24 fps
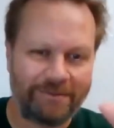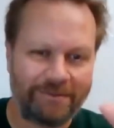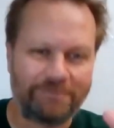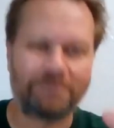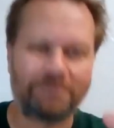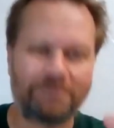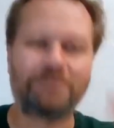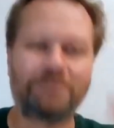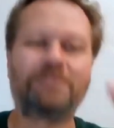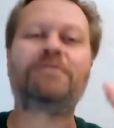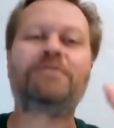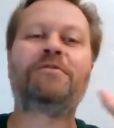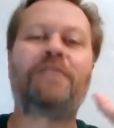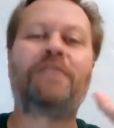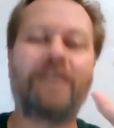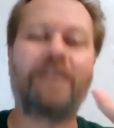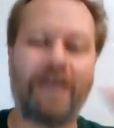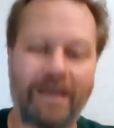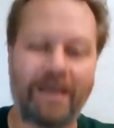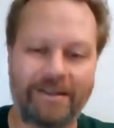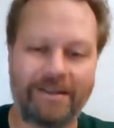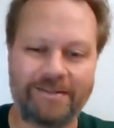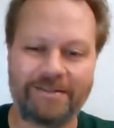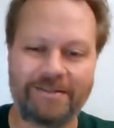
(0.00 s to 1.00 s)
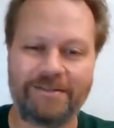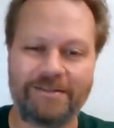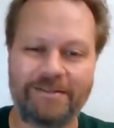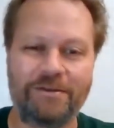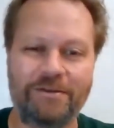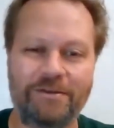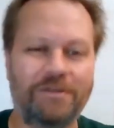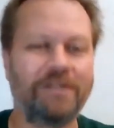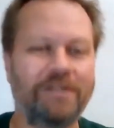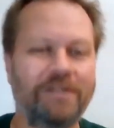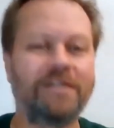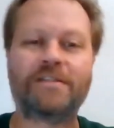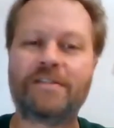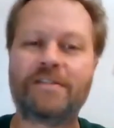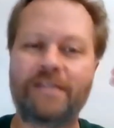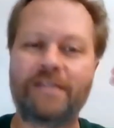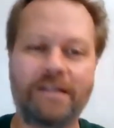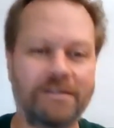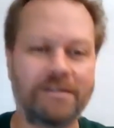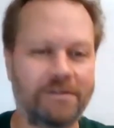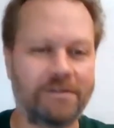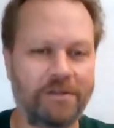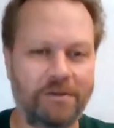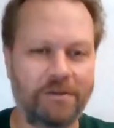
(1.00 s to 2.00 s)
We'll do that. You could have just
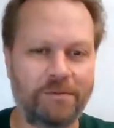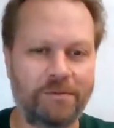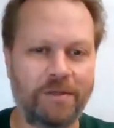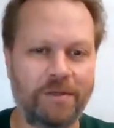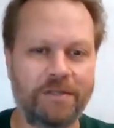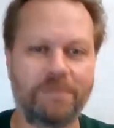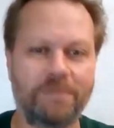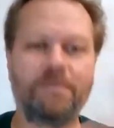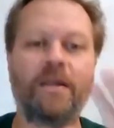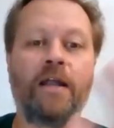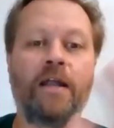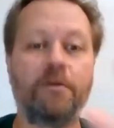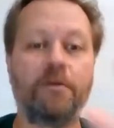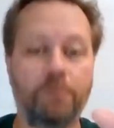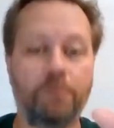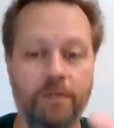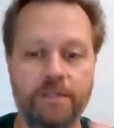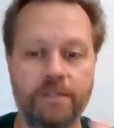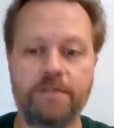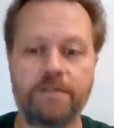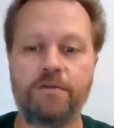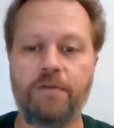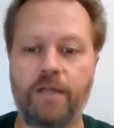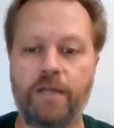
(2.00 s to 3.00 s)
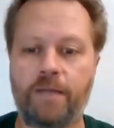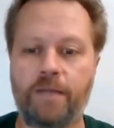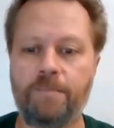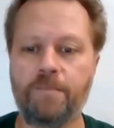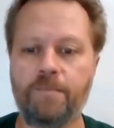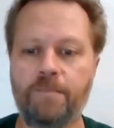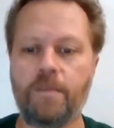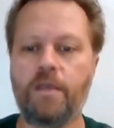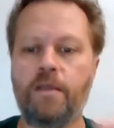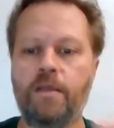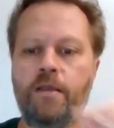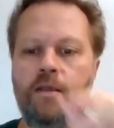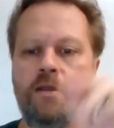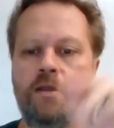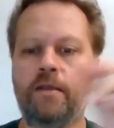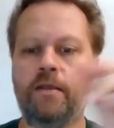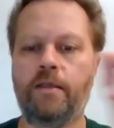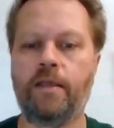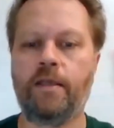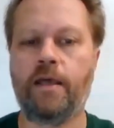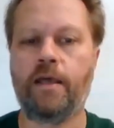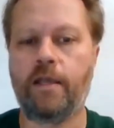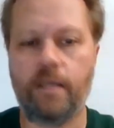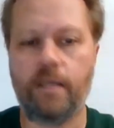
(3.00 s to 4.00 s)
answered the question, but I'll, let's do that.
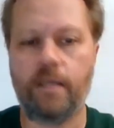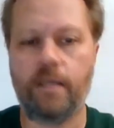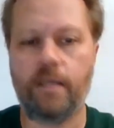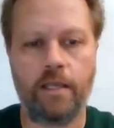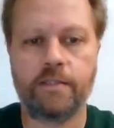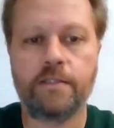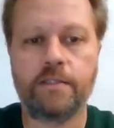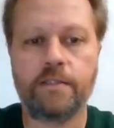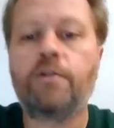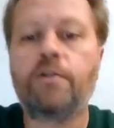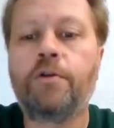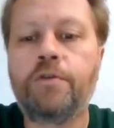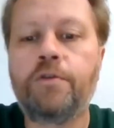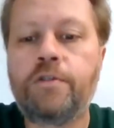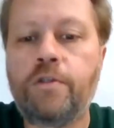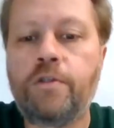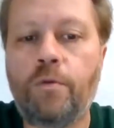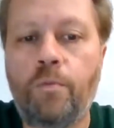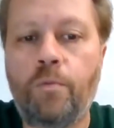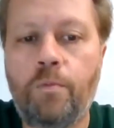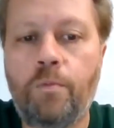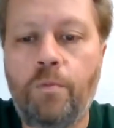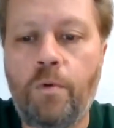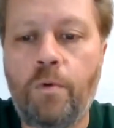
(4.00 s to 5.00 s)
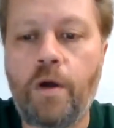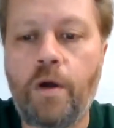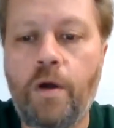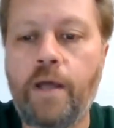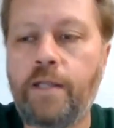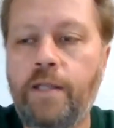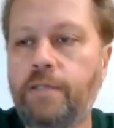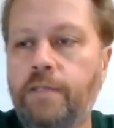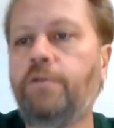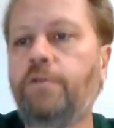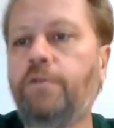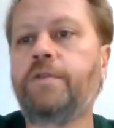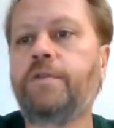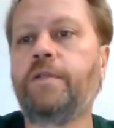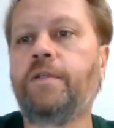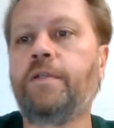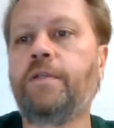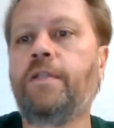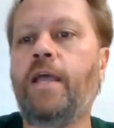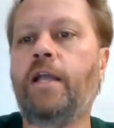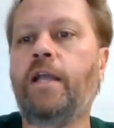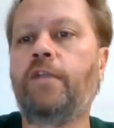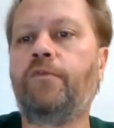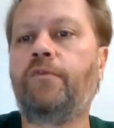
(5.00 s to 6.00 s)
Yeah, it's close to one. It's close to
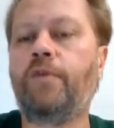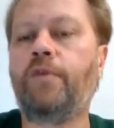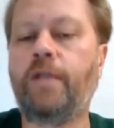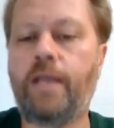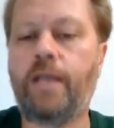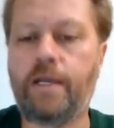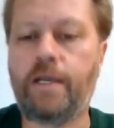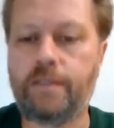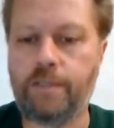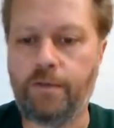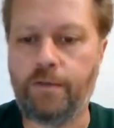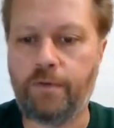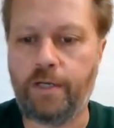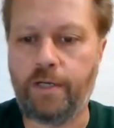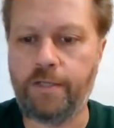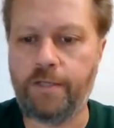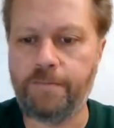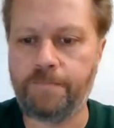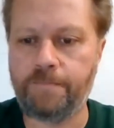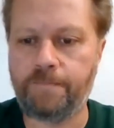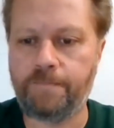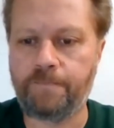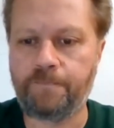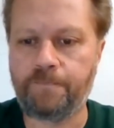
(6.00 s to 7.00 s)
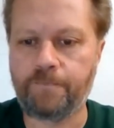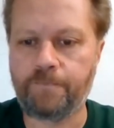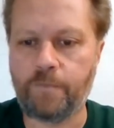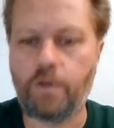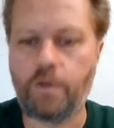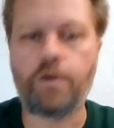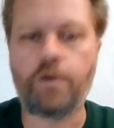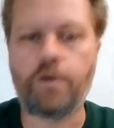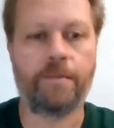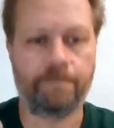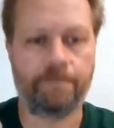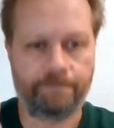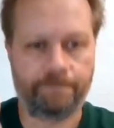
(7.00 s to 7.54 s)
negative one, actually, right? Okay.